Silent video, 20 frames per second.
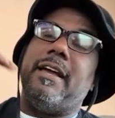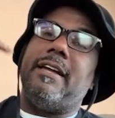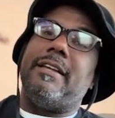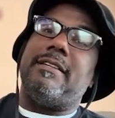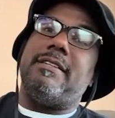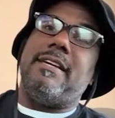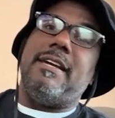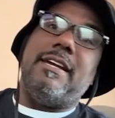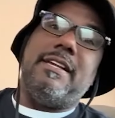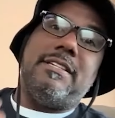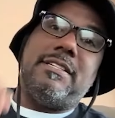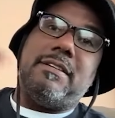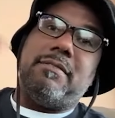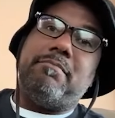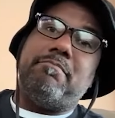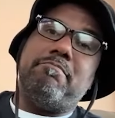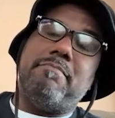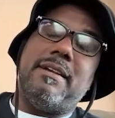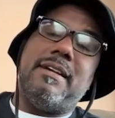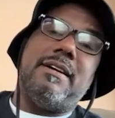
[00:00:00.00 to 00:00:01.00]
teaching,
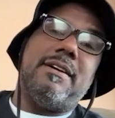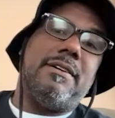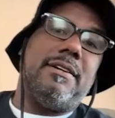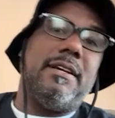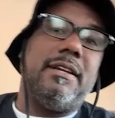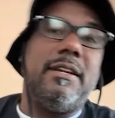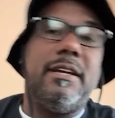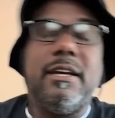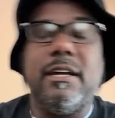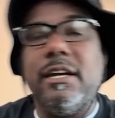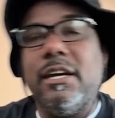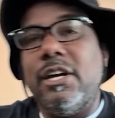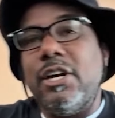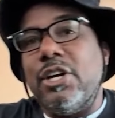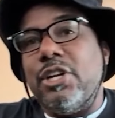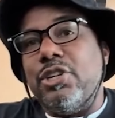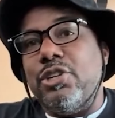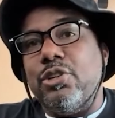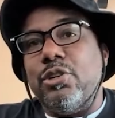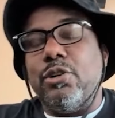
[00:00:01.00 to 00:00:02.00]
building,
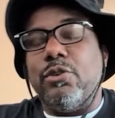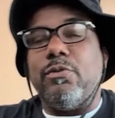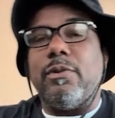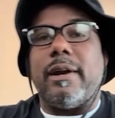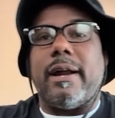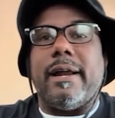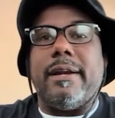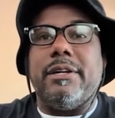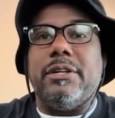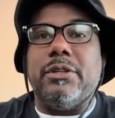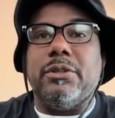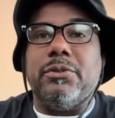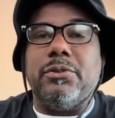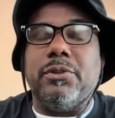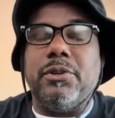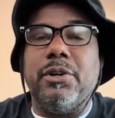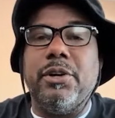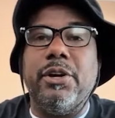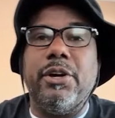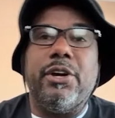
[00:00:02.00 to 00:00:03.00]
doing what I do.
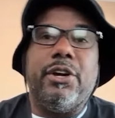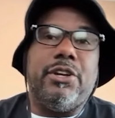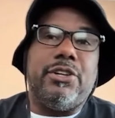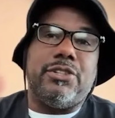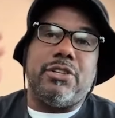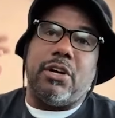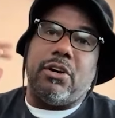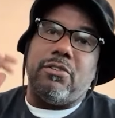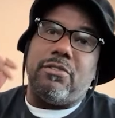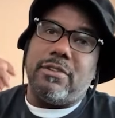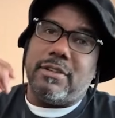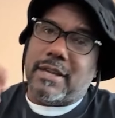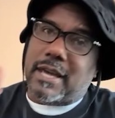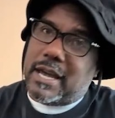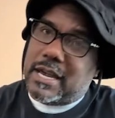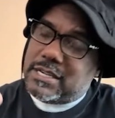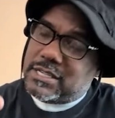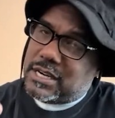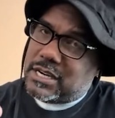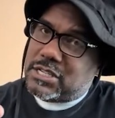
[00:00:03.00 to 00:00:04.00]
So,
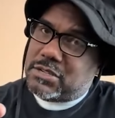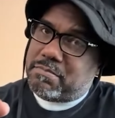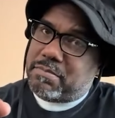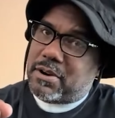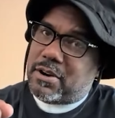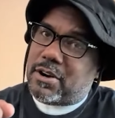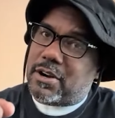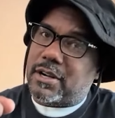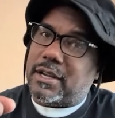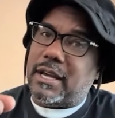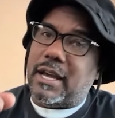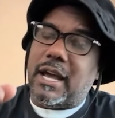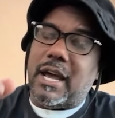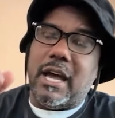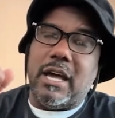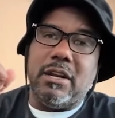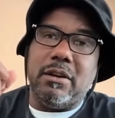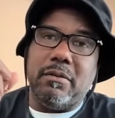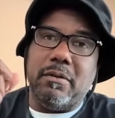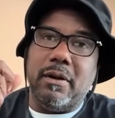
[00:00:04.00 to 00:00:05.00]
Gas Station
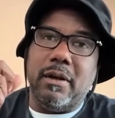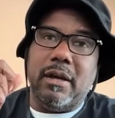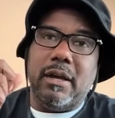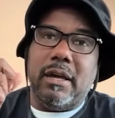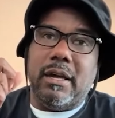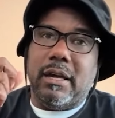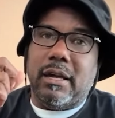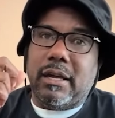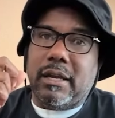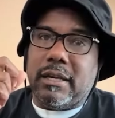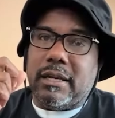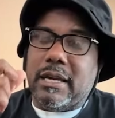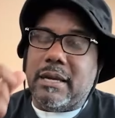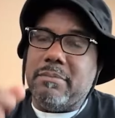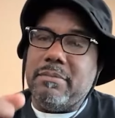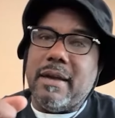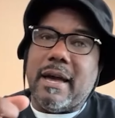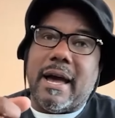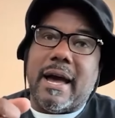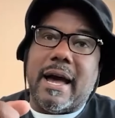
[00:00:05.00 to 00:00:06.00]
Podcast, keep
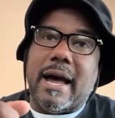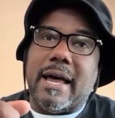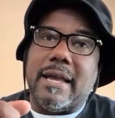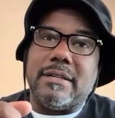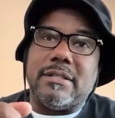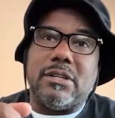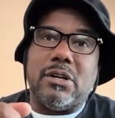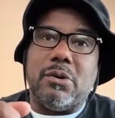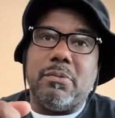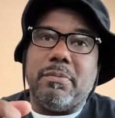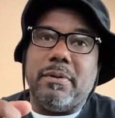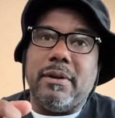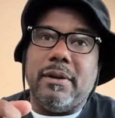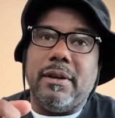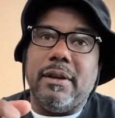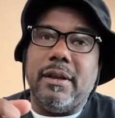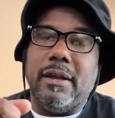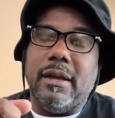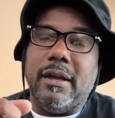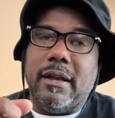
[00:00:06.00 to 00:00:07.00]
your eyes open.
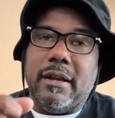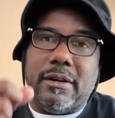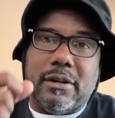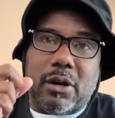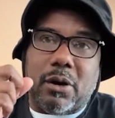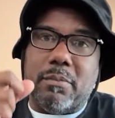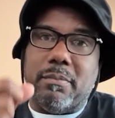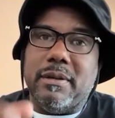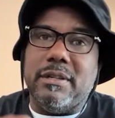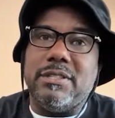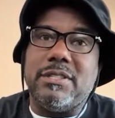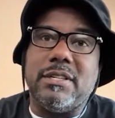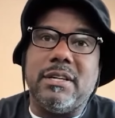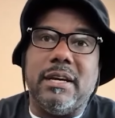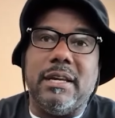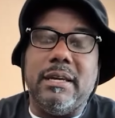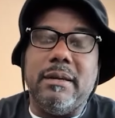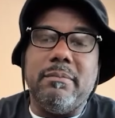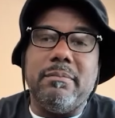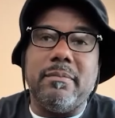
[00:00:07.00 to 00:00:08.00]
Don't be
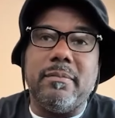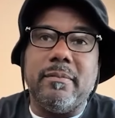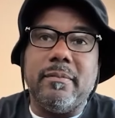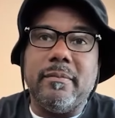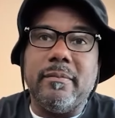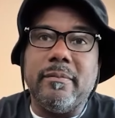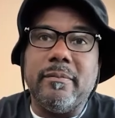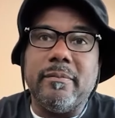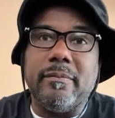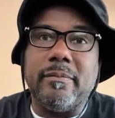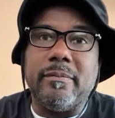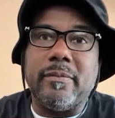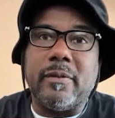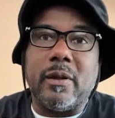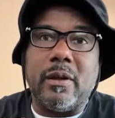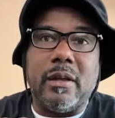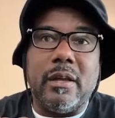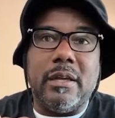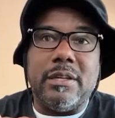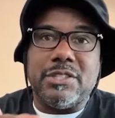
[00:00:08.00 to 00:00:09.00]
sleep,
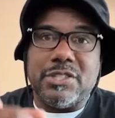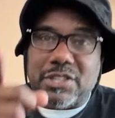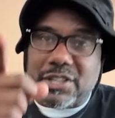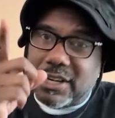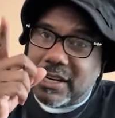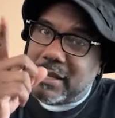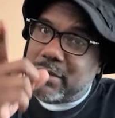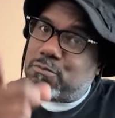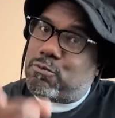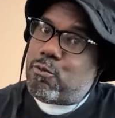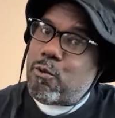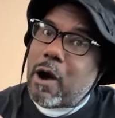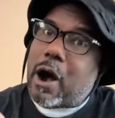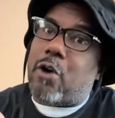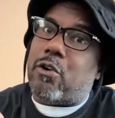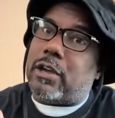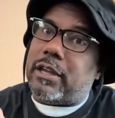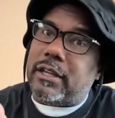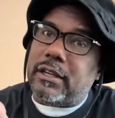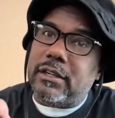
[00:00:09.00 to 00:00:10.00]

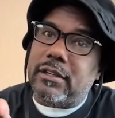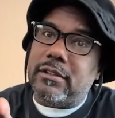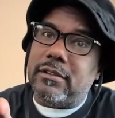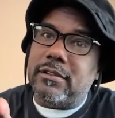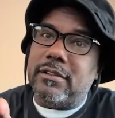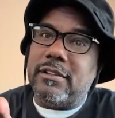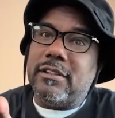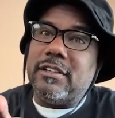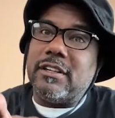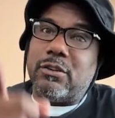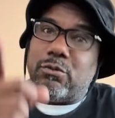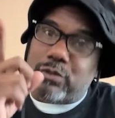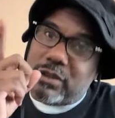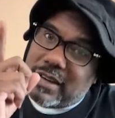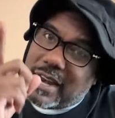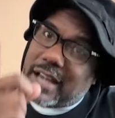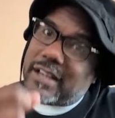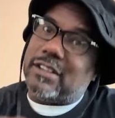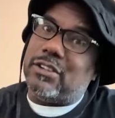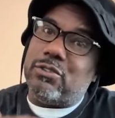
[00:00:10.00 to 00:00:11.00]
sleepwalking, because we
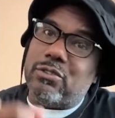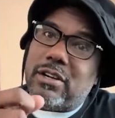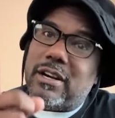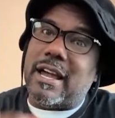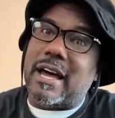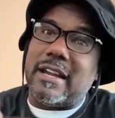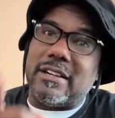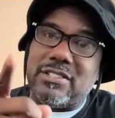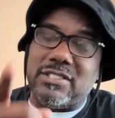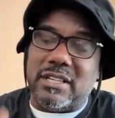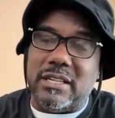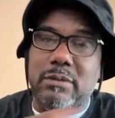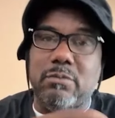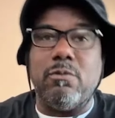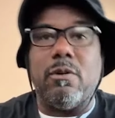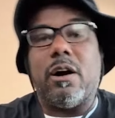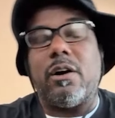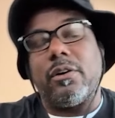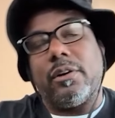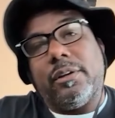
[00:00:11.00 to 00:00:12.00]
like to do a lot of
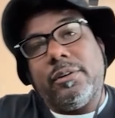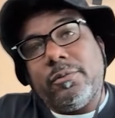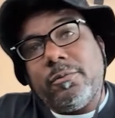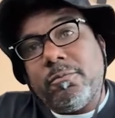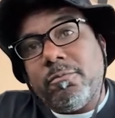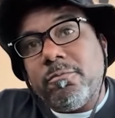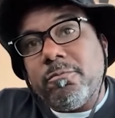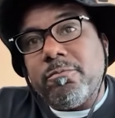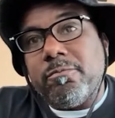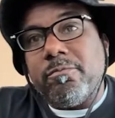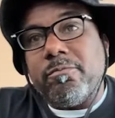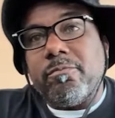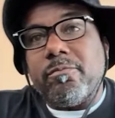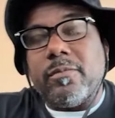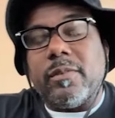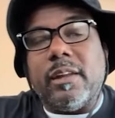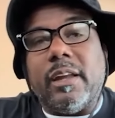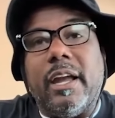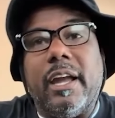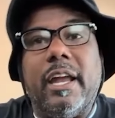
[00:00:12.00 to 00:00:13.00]
sleepwalking.
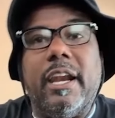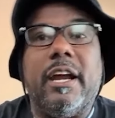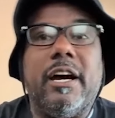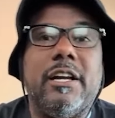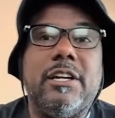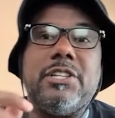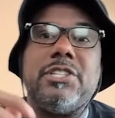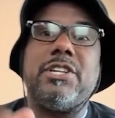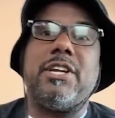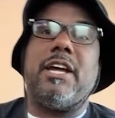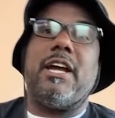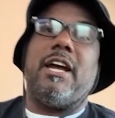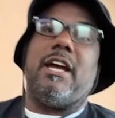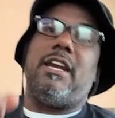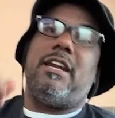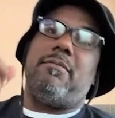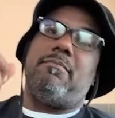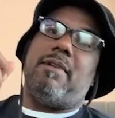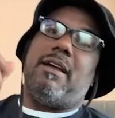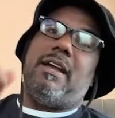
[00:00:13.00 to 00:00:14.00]
And understand
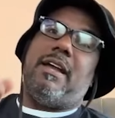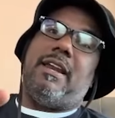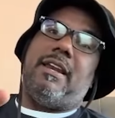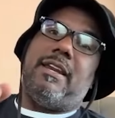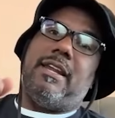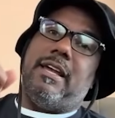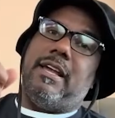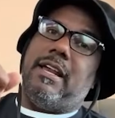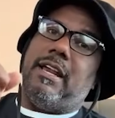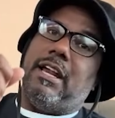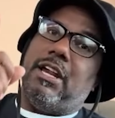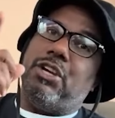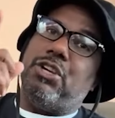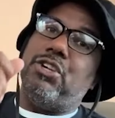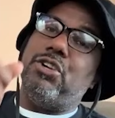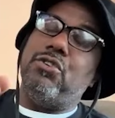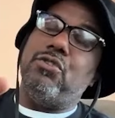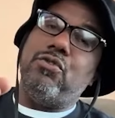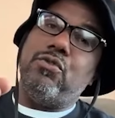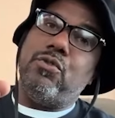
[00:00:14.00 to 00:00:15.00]
it, man, that
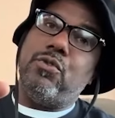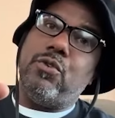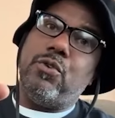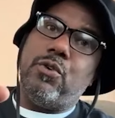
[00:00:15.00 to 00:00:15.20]
you,